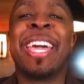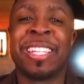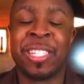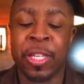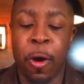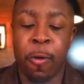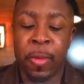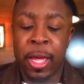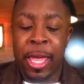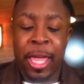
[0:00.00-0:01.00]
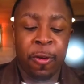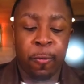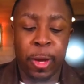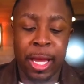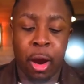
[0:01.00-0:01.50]
And so
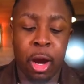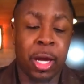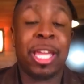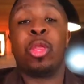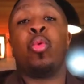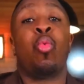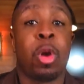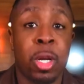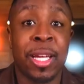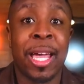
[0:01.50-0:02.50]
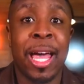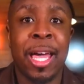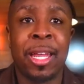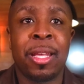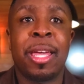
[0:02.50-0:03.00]
if we are in the Word of
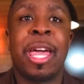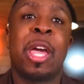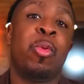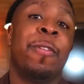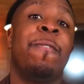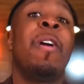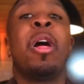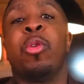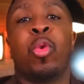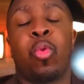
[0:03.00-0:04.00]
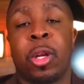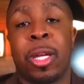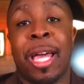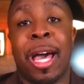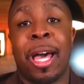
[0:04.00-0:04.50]
God and we follow the
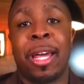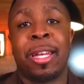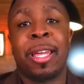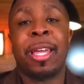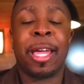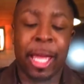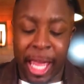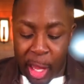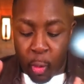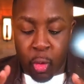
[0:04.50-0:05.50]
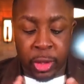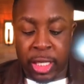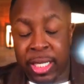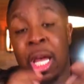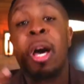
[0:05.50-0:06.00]
Word of God, it will
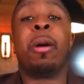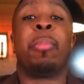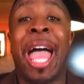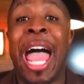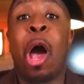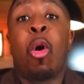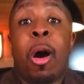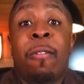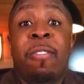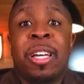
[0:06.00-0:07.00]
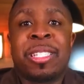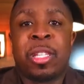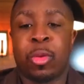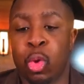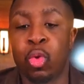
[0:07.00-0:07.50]
just come out of
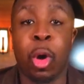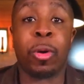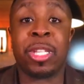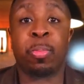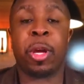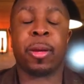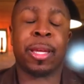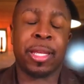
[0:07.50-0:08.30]
us through the Holy Spirit.